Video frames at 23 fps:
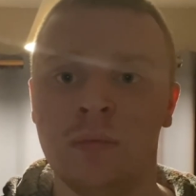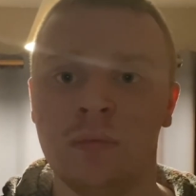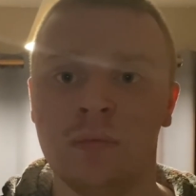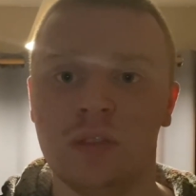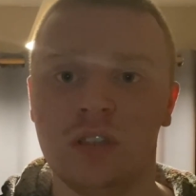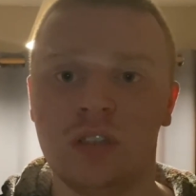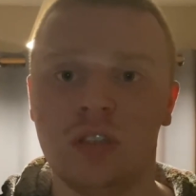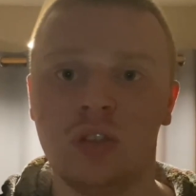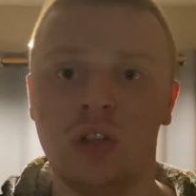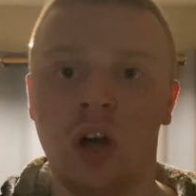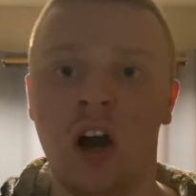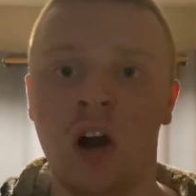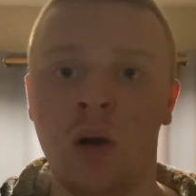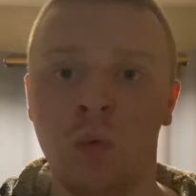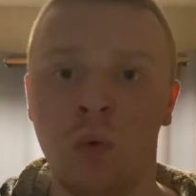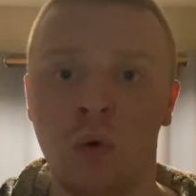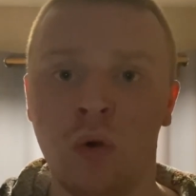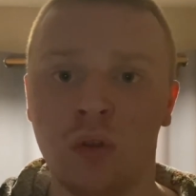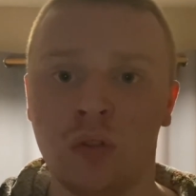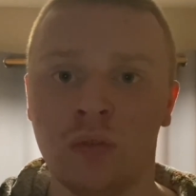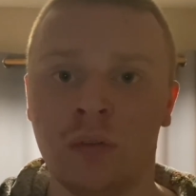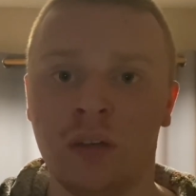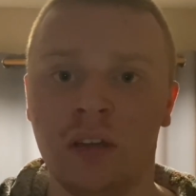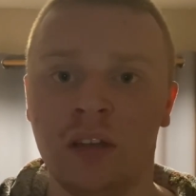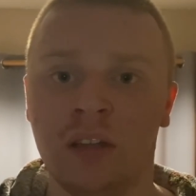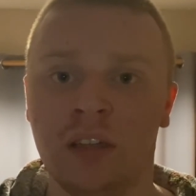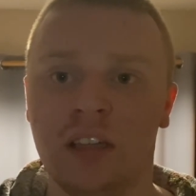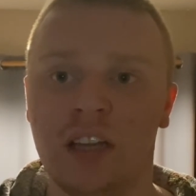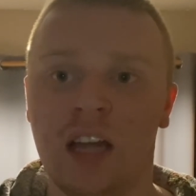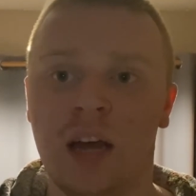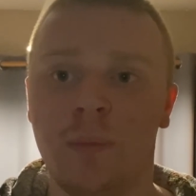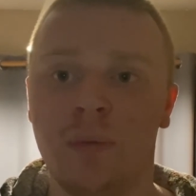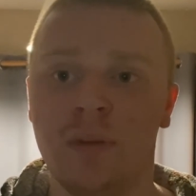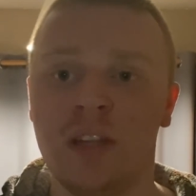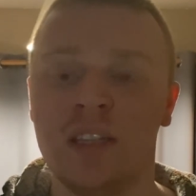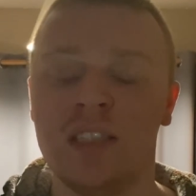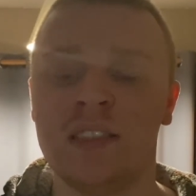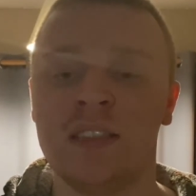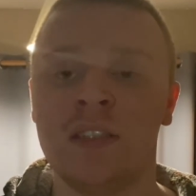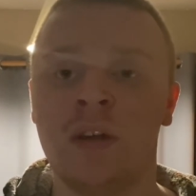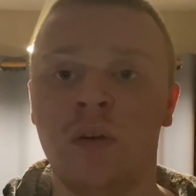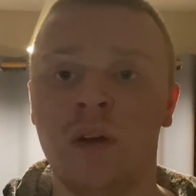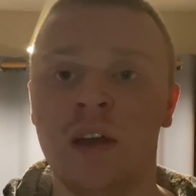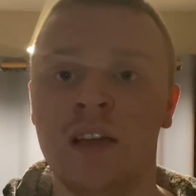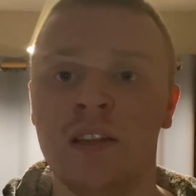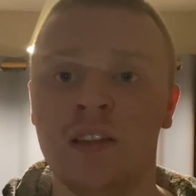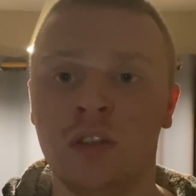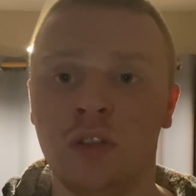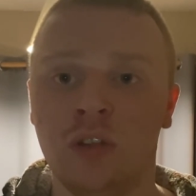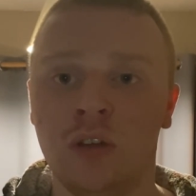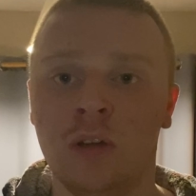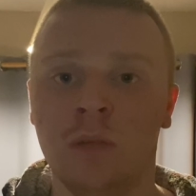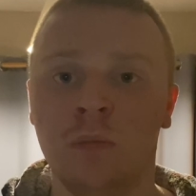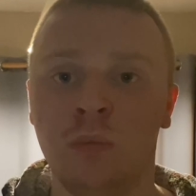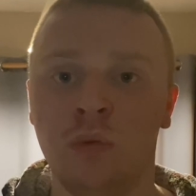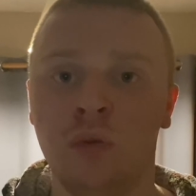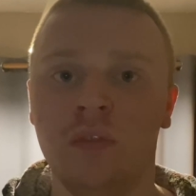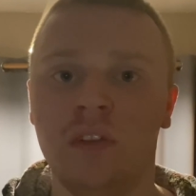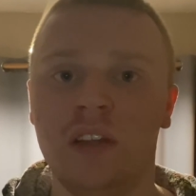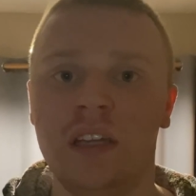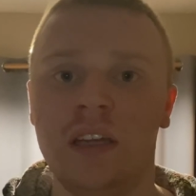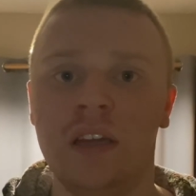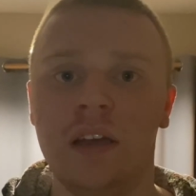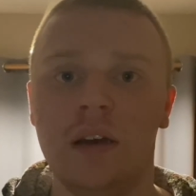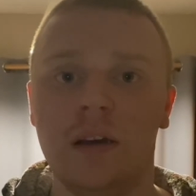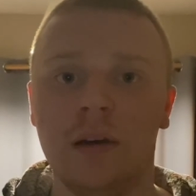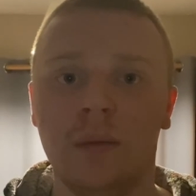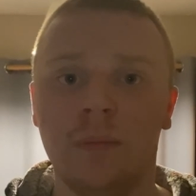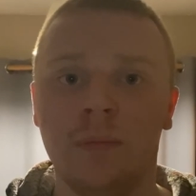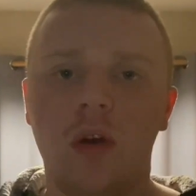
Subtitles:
Star Wars or anything like that, but this still is a good movie here.